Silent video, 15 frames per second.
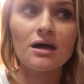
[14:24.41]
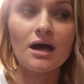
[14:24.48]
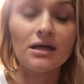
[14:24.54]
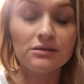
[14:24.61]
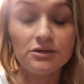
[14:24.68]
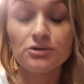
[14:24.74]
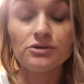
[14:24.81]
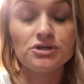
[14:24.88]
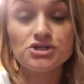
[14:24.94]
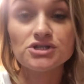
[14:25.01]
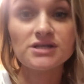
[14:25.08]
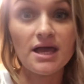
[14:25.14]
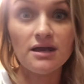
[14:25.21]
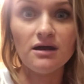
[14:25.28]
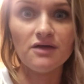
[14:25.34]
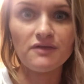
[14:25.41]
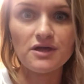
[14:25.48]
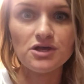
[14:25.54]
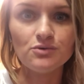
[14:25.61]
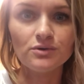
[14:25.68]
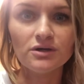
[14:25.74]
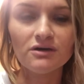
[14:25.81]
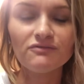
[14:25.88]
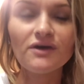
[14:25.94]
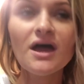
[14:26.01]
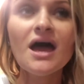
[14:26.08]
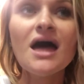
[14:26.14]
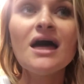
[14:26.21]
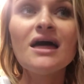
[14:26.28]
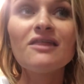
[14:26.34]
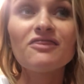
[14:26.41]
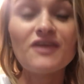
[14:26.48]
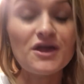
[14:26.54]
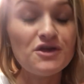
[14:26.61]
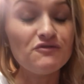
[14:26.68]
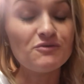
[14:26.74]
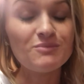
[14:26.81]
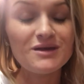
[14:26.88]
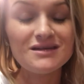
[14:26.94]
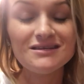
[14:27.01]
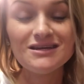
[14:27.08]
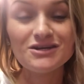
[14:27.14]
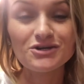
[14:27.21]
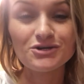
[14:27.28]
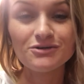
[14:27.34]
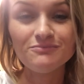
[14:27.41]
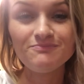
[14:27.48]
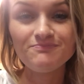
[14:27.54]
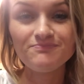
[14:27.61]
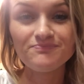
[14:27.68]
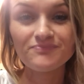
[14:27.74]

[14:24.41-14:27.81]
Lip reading: I literally just cannot thank you enough. Thank you for being here